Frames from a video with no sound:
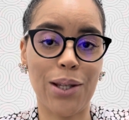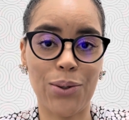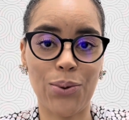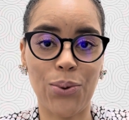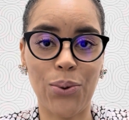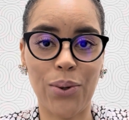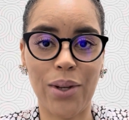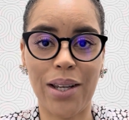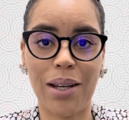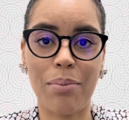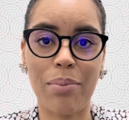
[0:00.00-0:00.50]

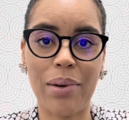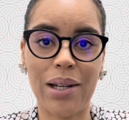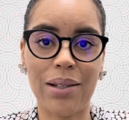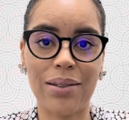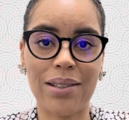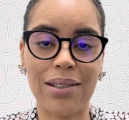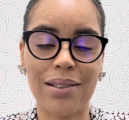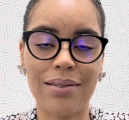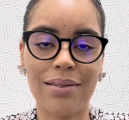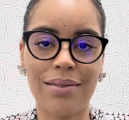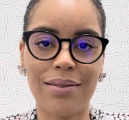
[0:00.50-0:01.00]
talking about,
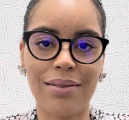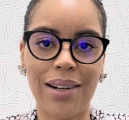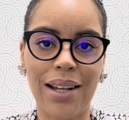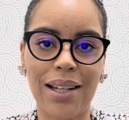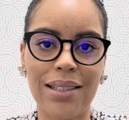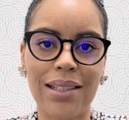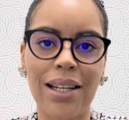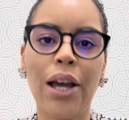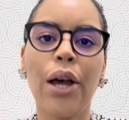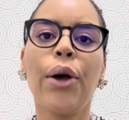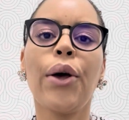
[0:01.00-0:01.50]
right?
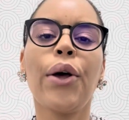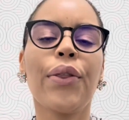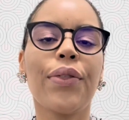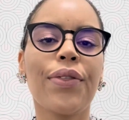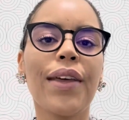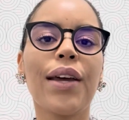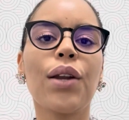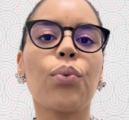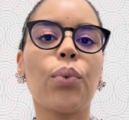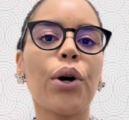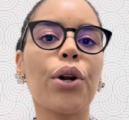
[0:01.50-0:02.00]

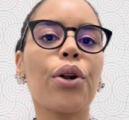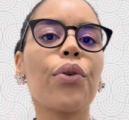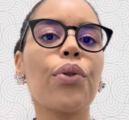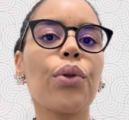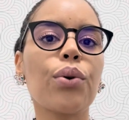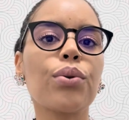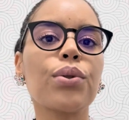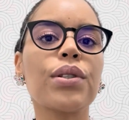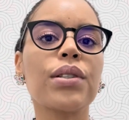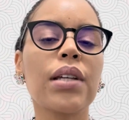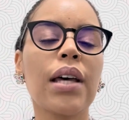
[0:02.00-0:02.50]
Then what are
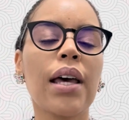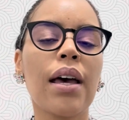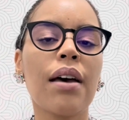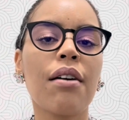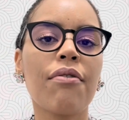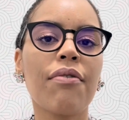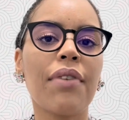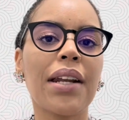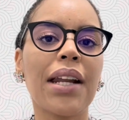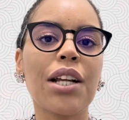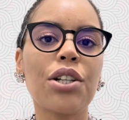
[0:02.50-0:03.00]
those
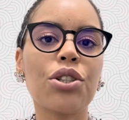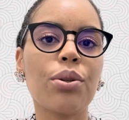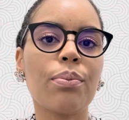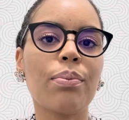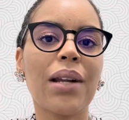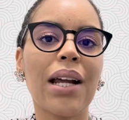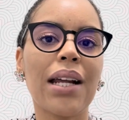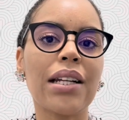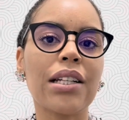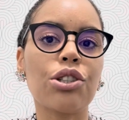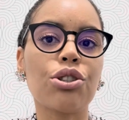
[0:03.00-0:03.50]
financial
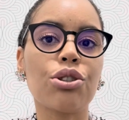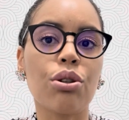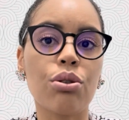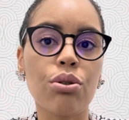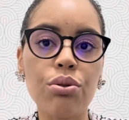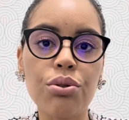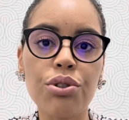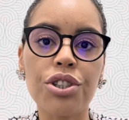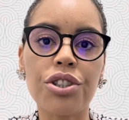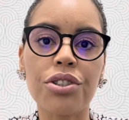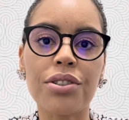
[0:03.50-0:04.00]
planning
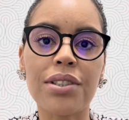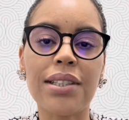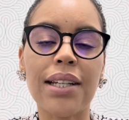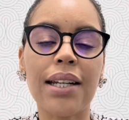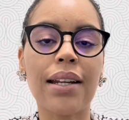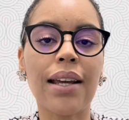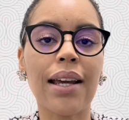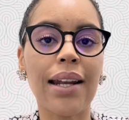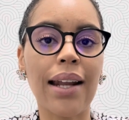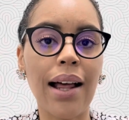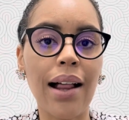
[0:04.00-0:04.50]
solutions
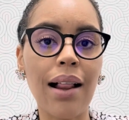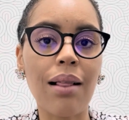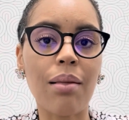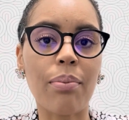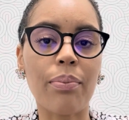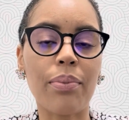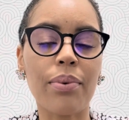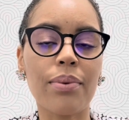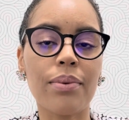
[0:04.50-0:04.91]
that can help,